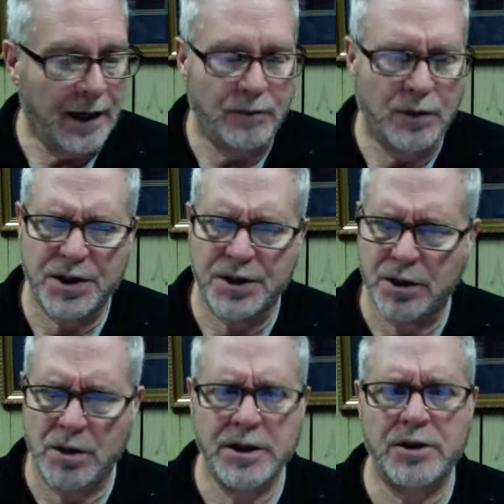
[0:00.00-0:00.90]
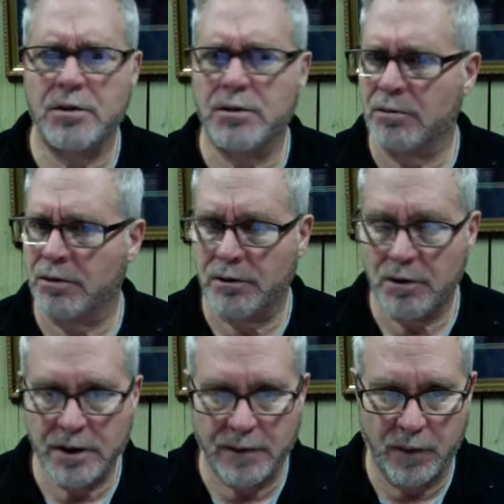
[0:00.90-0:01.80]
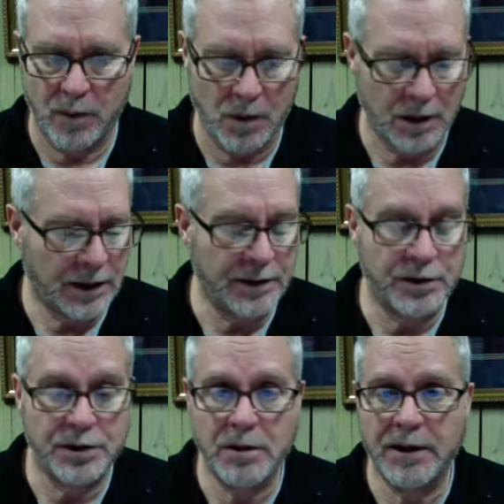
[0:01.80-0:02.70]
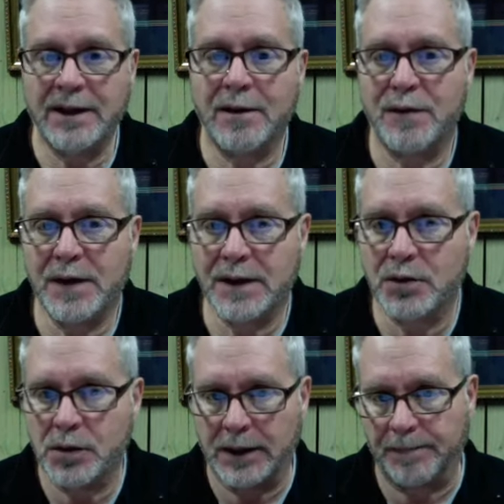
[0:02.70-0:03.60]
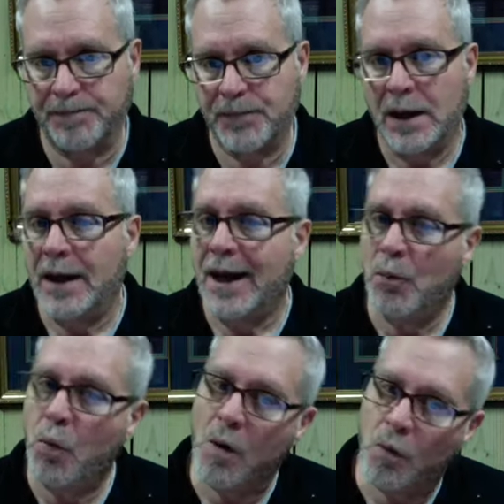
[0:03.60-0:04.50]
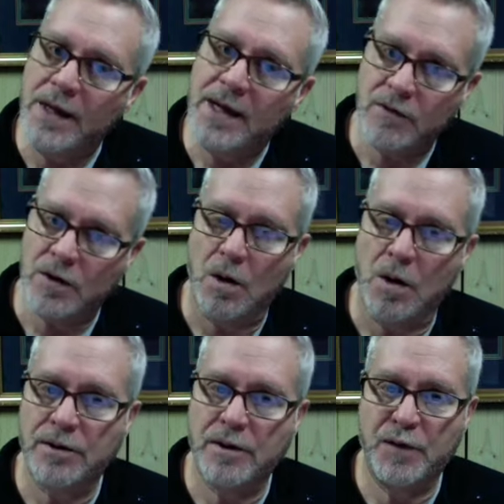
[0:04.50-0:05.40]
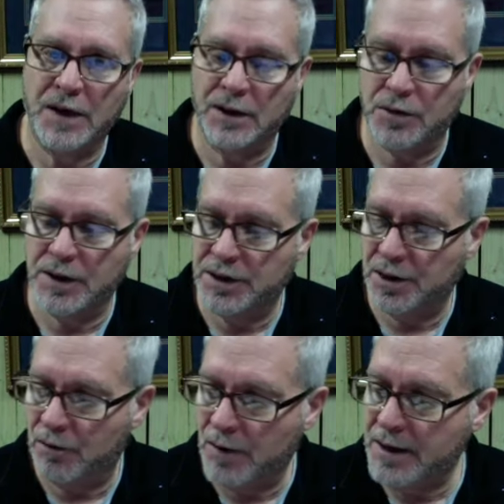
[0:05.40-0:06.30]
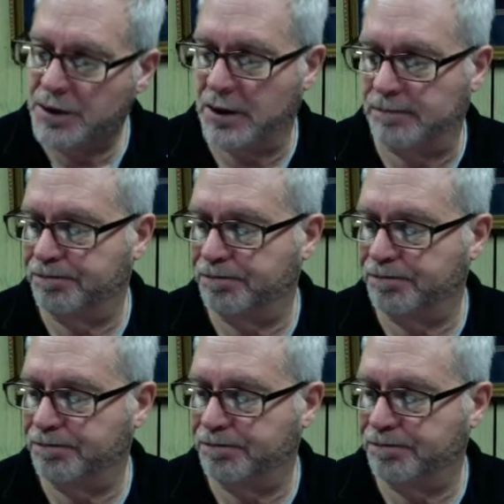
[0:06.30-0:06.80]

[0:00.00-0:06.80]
verses 32 through 34 concerning the fig tree and what we have called the fig tree generation.